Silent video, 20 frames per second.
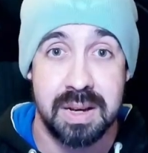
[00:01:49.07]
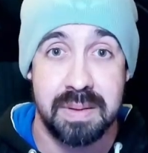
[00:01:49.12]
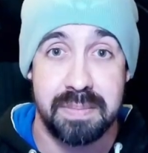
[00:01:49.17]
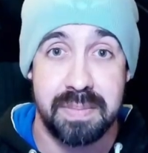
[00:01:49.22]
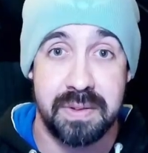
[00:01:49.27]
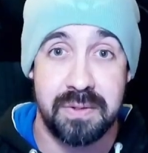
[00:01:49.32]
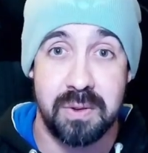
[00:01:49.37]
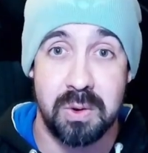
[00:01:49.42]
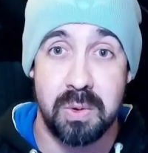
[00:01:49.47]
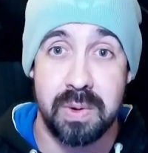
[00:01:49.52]

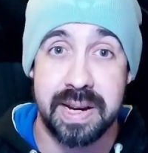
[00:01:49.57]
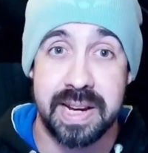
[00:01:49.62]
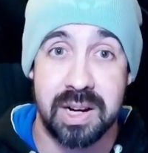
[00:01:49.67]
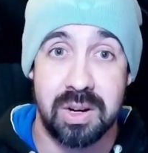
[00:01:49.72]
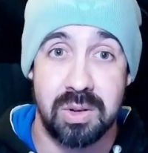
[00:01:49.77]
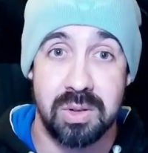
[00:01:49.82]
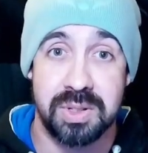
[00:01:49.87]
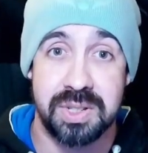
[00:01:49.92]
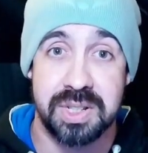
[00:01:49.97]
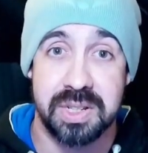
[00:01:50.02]
Before we get
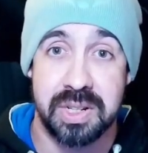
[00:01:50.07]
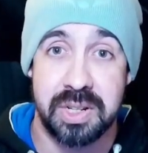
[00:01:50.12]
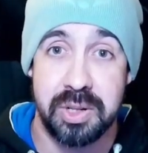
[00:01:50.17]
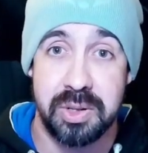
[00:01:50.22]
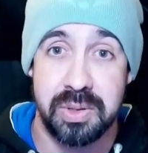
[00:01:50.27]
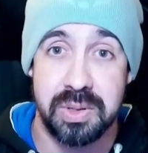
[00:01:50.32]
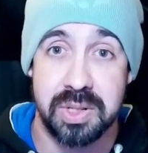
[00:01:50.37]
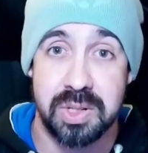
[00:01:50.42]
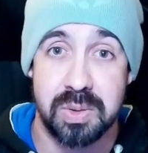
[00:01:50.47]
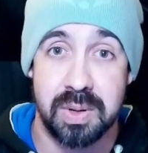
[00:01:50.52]
on to
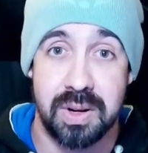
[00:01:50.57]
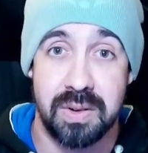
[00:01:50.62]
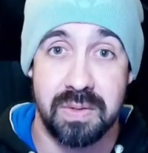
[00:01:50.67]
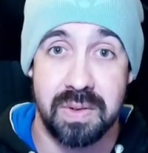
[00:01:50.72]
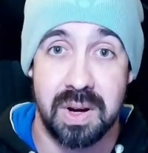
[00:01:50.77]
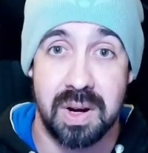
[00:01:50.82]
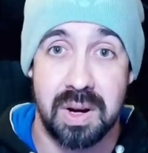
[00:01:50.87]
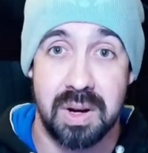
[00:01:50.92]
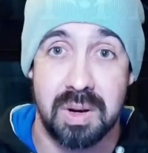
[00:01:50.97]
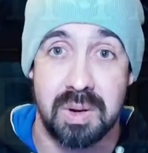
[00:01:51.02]
who the 12
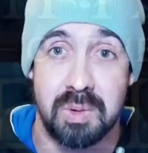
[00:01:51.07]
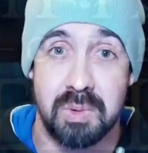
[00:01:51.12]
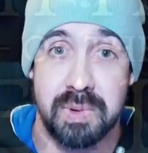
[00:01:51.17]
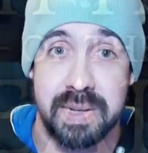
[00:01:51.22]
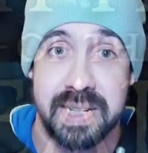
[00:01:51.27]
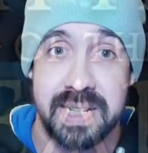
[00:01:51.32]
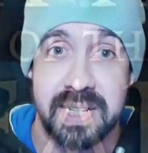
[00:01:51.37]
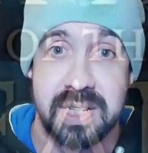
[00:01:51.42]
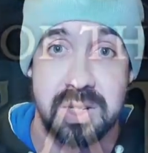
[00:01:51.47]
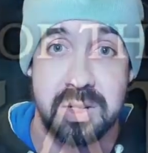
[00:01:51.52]
are, we
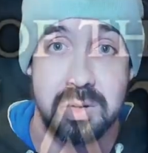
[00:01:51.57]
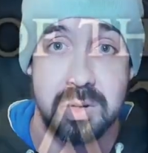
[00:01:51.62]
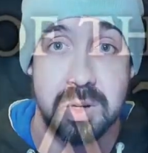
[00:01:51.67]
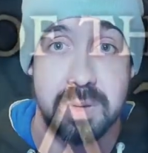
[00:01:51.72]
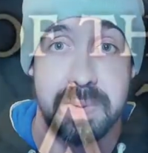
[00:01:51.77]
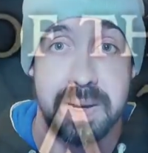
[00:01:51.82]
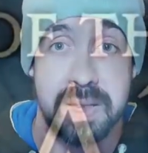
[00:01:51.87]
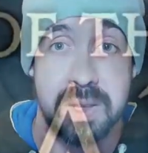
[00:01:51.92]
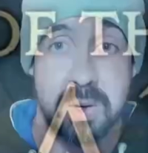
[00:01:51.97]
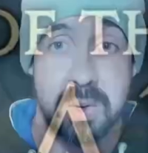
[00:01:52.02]
need to talk about the